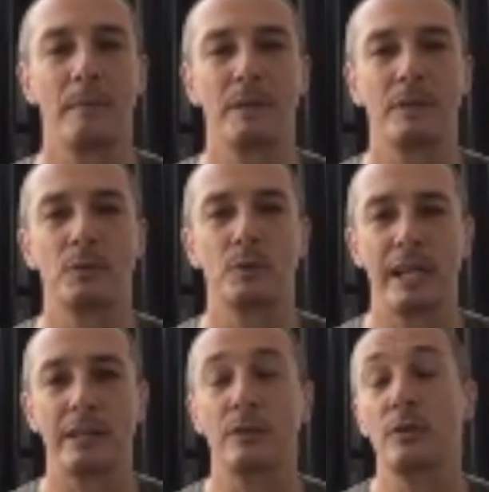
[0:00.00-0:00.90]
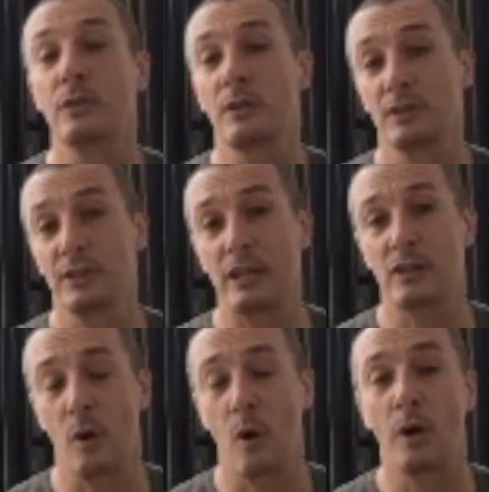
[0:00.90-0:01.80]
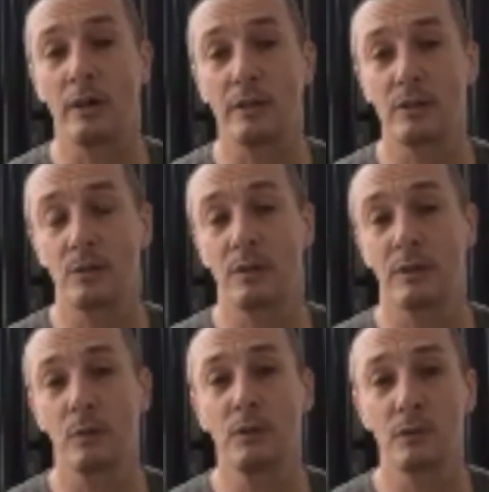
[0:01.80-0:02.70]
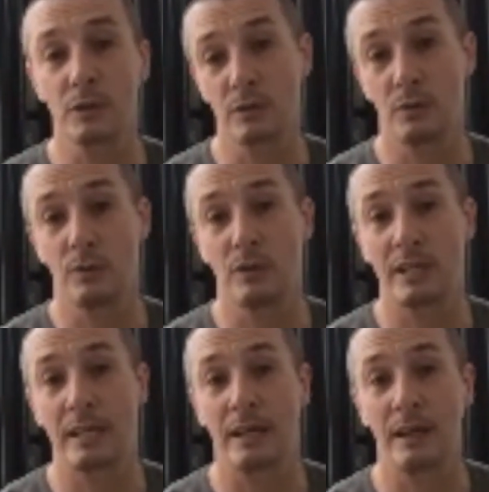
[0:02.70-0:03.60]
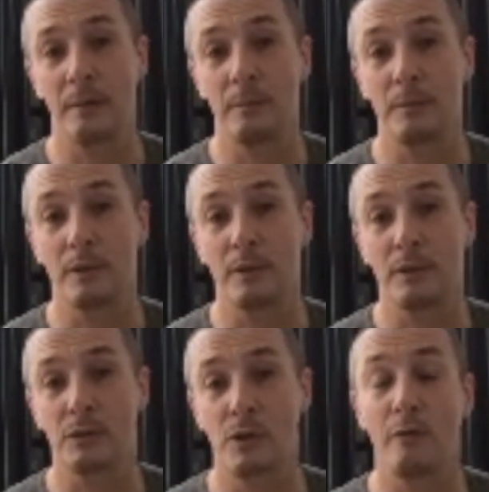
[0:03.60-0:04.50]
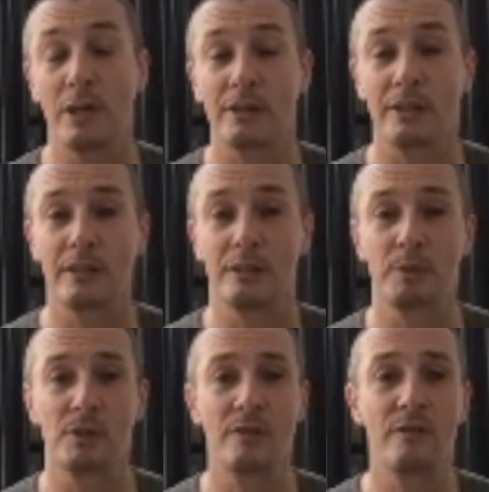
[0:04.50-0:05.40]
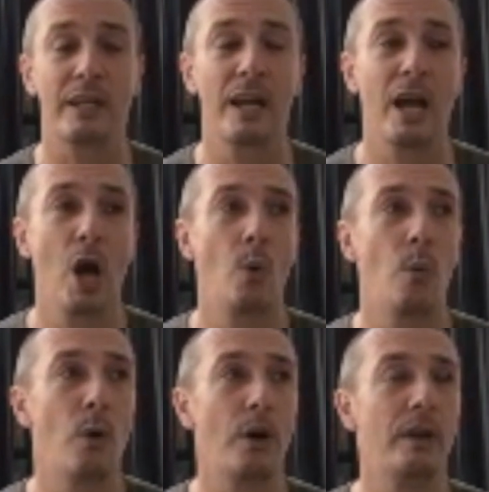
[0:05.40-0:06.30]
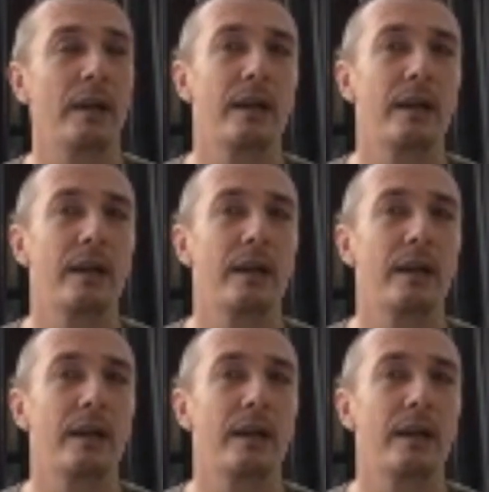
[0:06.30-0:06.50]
is connected to the sexual organs, to the uterus, to the cervix in specific, what